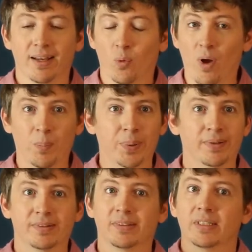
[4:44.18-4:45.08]
Welp,
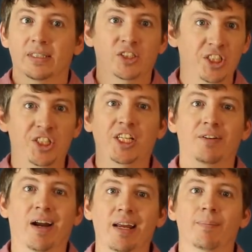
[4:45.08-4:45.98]
GG,
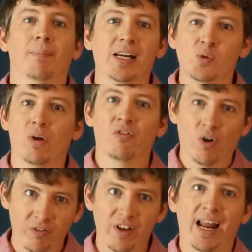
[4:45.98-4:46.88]
right? Might as well
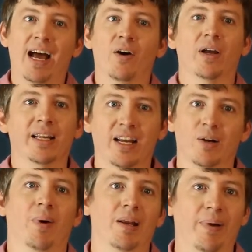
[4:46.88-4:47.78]
forfeit now and get
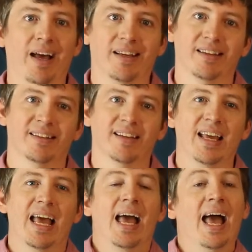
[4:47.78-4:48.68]
your money back.
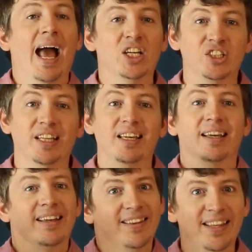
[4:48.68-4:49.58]

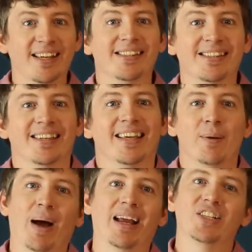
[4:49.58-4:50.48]
Actually, this,
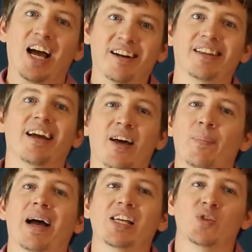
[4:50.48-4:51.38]
in my entirely
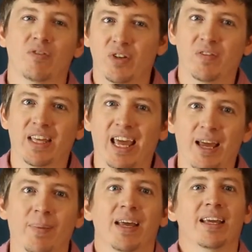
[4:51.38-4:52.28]
unbiased review of the
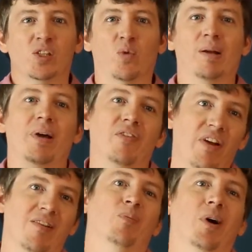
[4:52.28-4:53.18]
game, is one of my
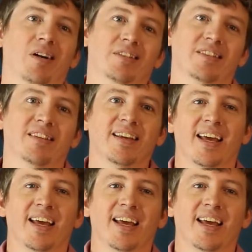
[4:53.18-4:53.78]
favorite parts.